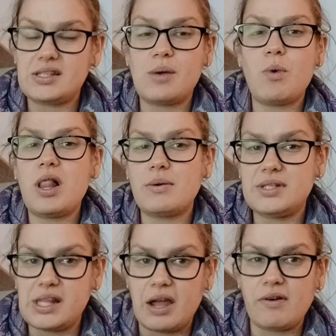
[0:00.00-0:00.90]
And while I was
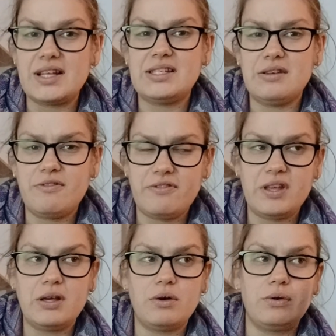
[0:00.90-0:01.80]
there, I did
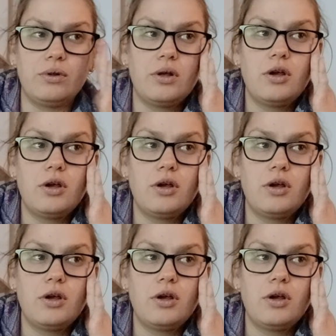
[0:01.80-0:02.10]
feel